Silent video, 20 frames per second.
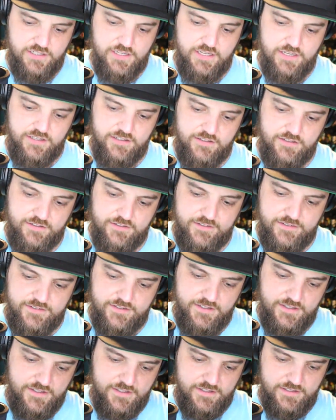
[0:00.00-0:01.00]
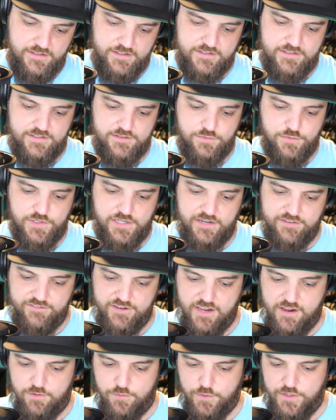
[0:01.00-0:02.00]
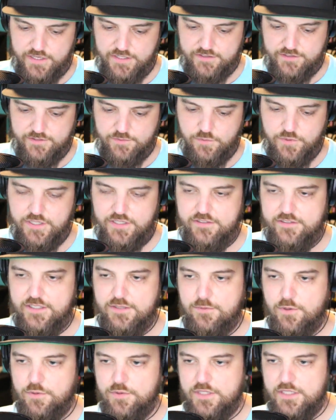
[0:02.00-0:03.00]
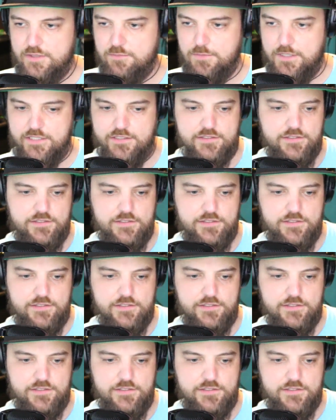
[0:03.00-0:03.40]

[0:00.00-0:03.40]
Yeah. And this is what I've got rigged when Demo needed me.